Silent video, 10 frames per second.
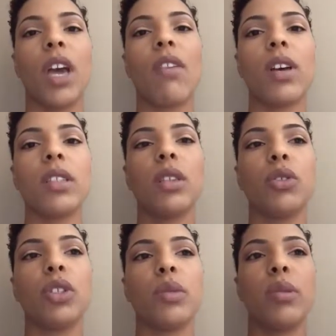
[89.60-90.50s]
I've also
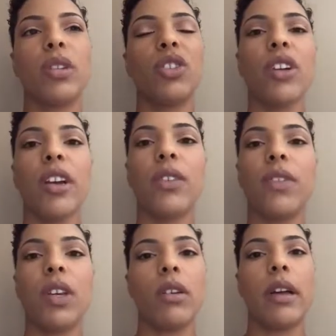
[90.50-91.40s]
just been trying to
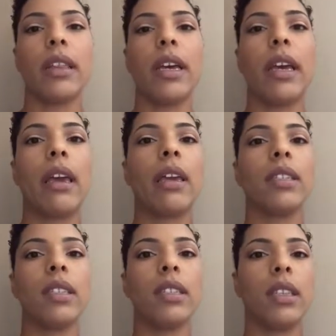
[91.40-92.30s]
figure out, like,
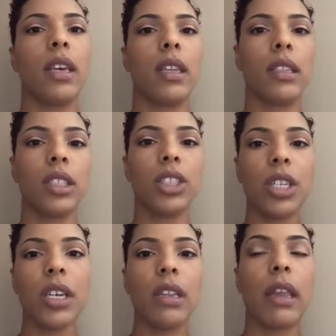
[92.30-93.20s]
is this thing
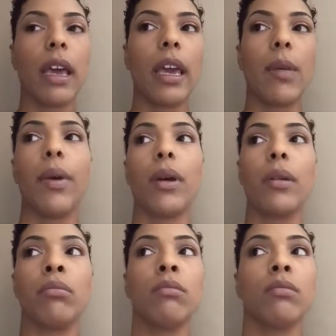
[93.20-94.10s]
legit? Like, am
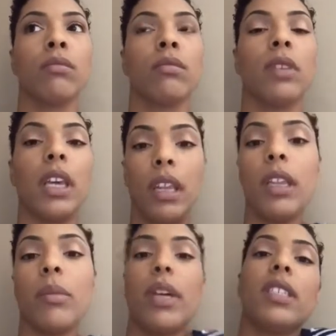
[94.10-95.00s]
I
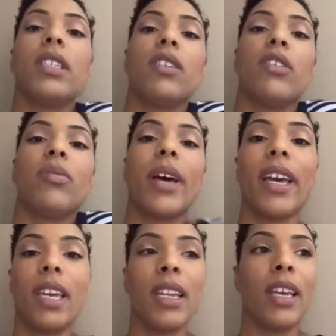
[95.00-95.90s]
killing myself by
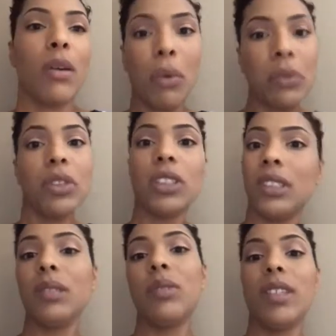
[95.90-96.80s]
eating
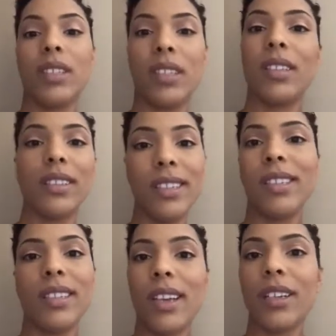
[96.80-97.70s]
oranges because the
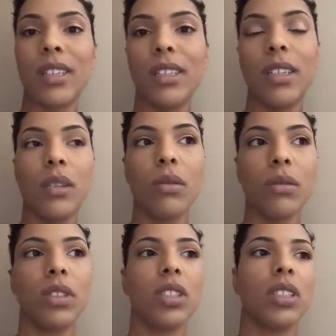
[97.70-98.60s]
list that I shouldn't eat
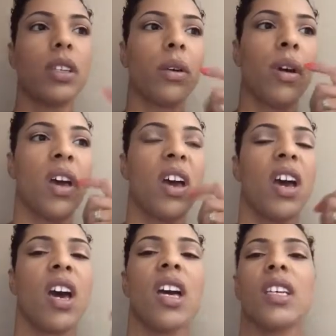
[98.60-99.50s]
oranges? So
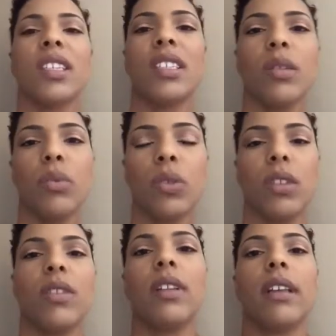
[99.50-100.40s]
simple
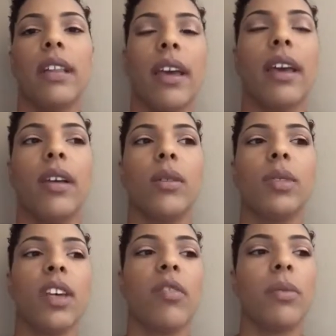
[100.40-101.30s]
stuff like that.
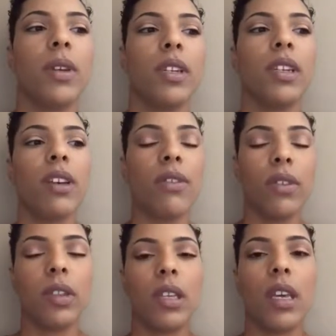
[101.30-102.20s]
So I've been
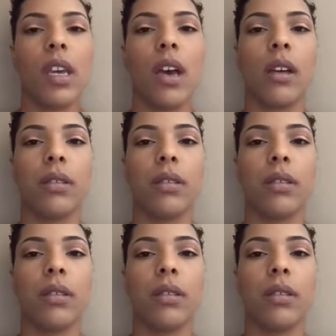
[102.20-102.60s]
definitely